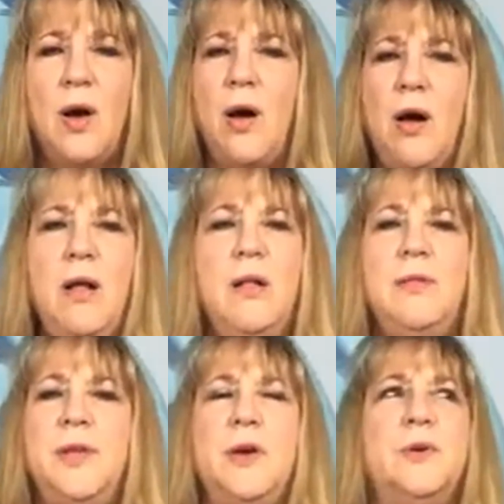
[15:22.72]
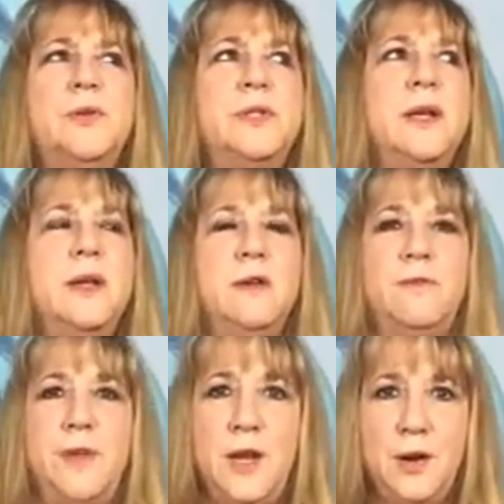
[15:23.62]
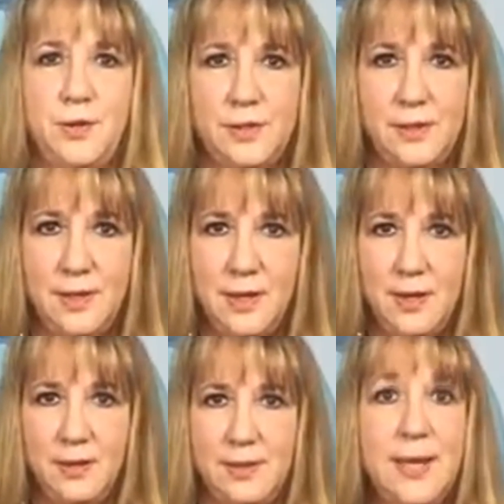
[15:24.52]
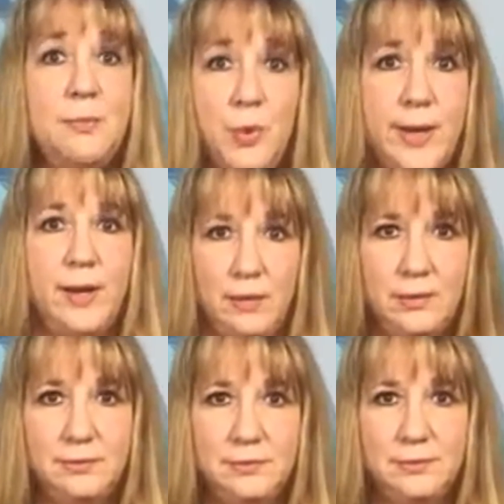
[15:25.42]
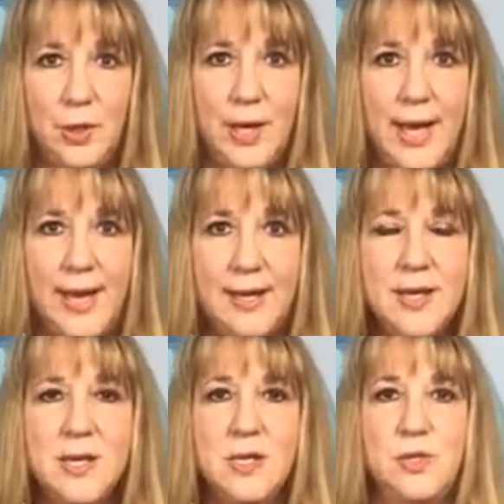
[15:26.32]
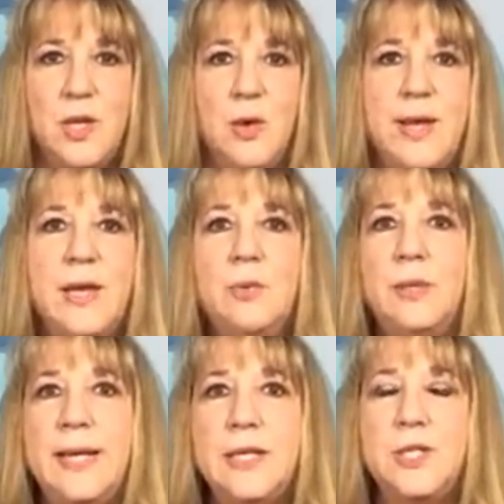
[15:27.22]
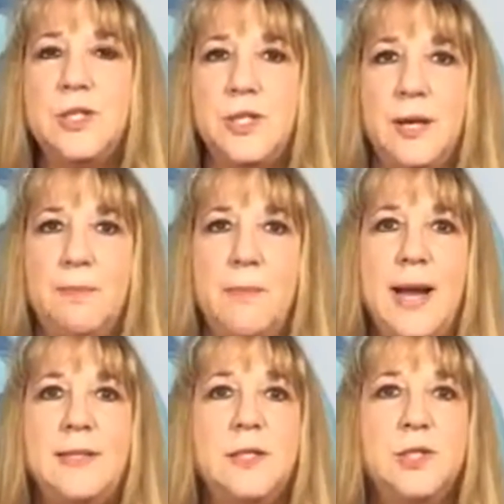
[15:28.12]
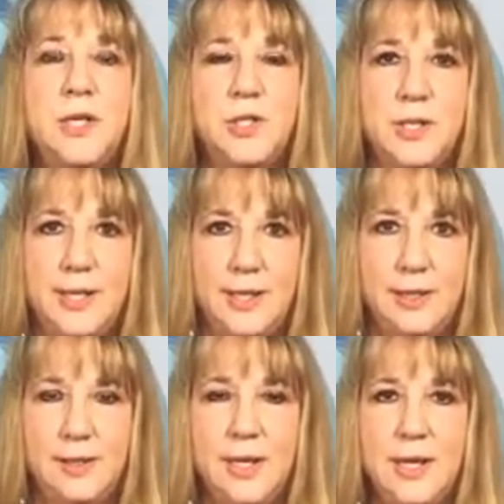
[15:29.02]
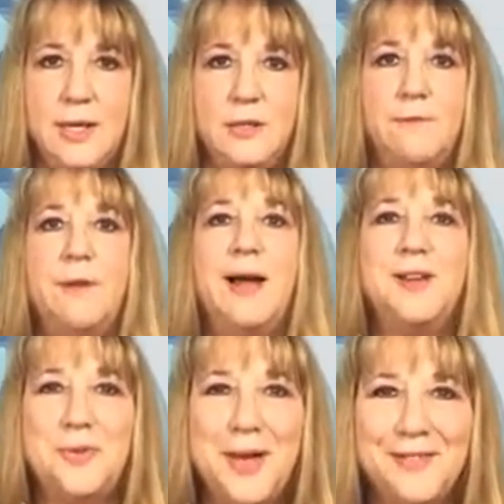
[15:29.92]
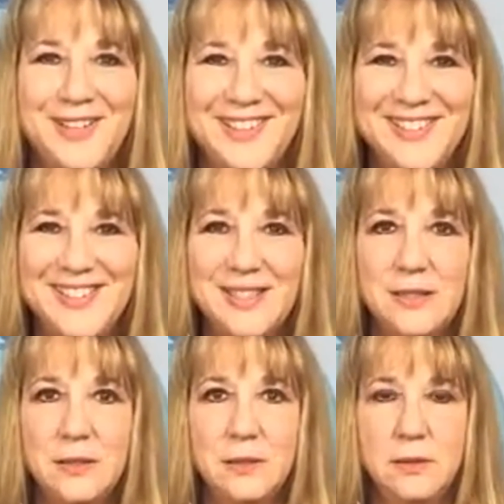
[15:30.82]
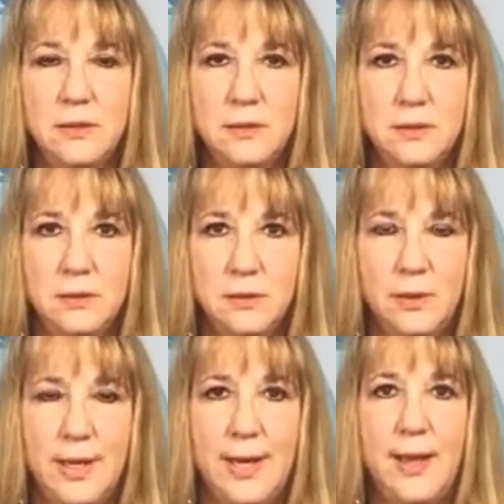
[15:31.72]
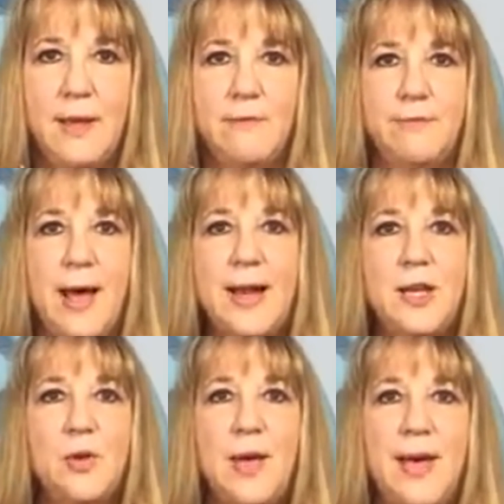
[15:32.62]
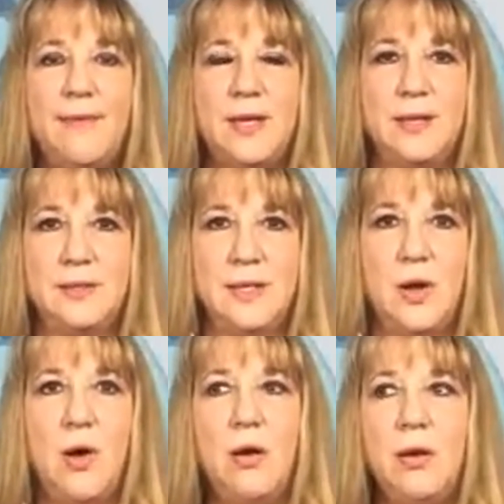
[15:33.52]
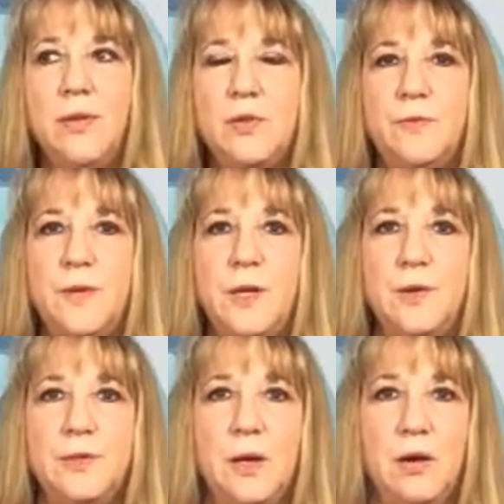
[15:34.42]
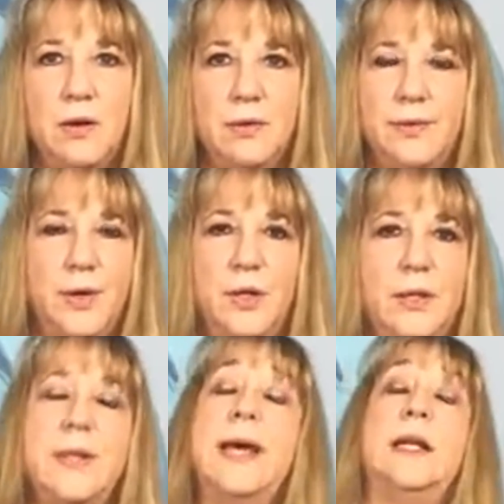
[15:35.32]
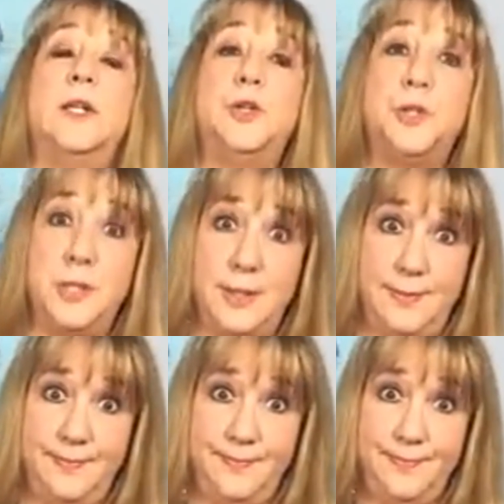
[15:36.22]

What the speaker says: All those fears seem real, okay? So in a relationship, my suggestion is to find new evidence, okay? Find new evidence that all of those fears they're an illusion.